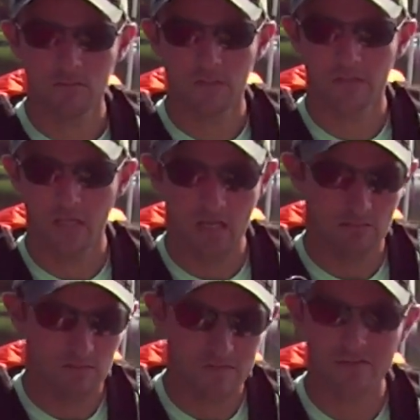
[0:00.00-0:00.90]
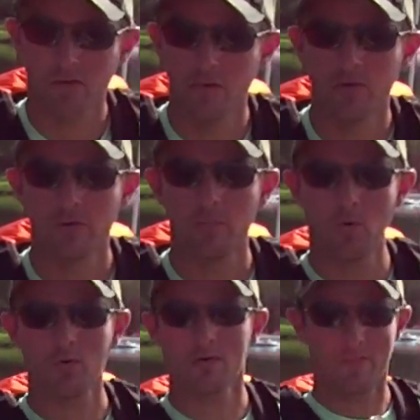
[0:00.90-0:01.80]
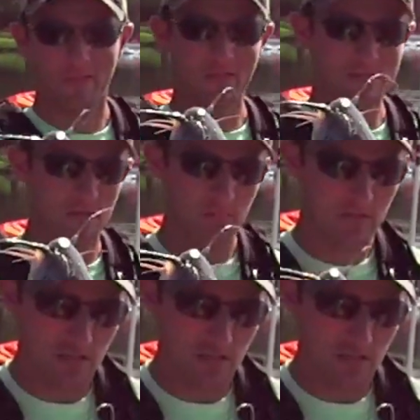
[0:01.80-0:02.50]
look at that. Let's throw him on the board. I think he's going to be